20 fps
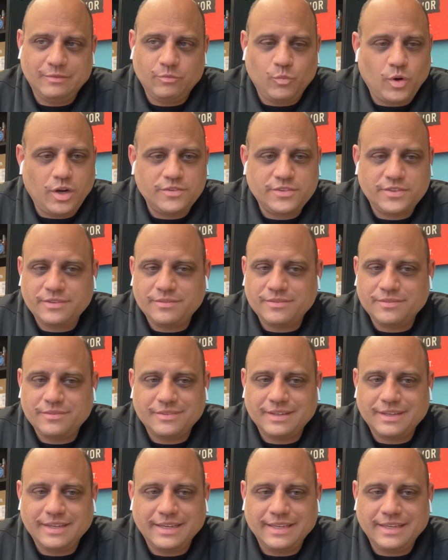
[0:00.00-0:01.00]
wasn't
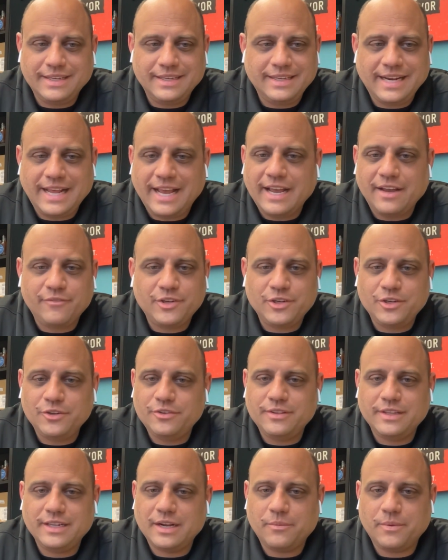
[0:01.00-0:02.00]
an
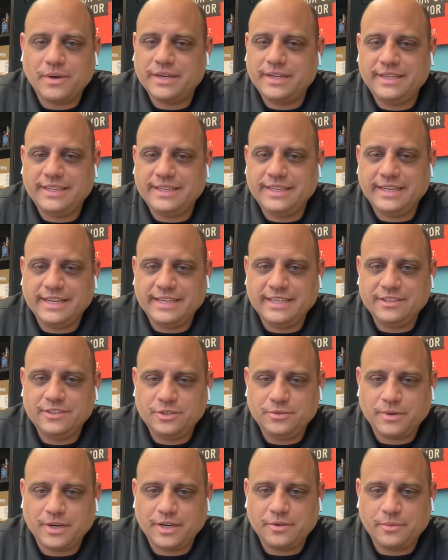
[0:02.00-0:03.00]
avenue that I wanted to get
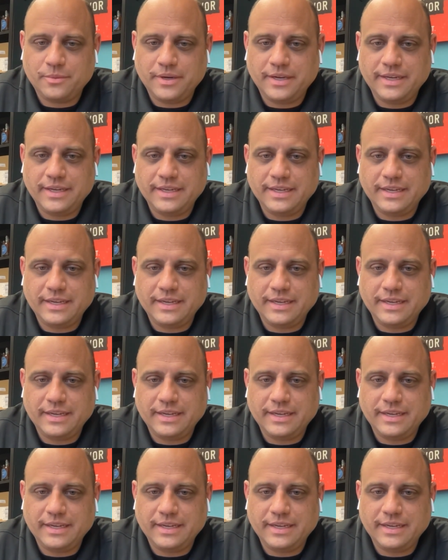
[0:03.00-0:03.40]
into right away.